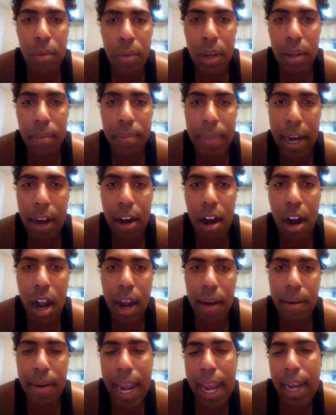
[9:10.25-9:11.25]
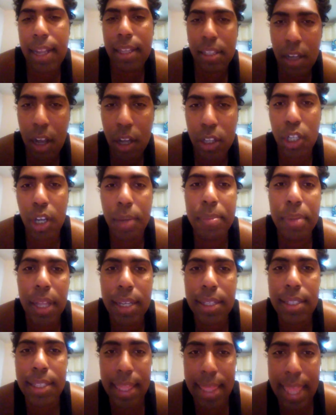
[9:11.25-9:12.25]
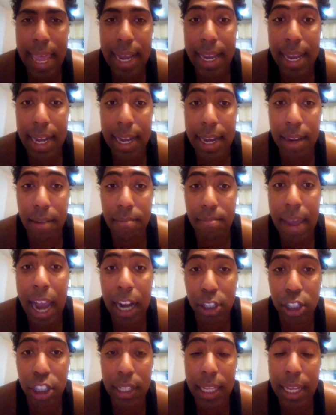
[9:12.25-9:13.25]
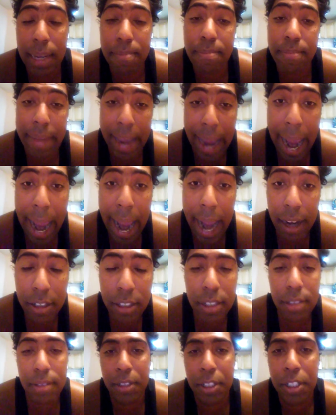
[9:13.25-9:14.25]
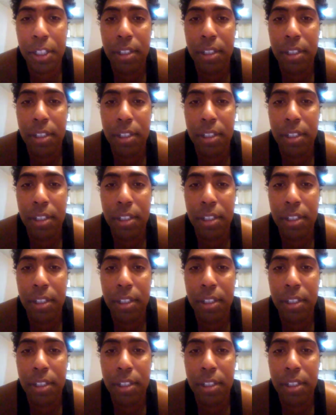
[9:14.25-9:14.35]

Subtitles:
well, they're hot, and it's also a plus that they can actually act.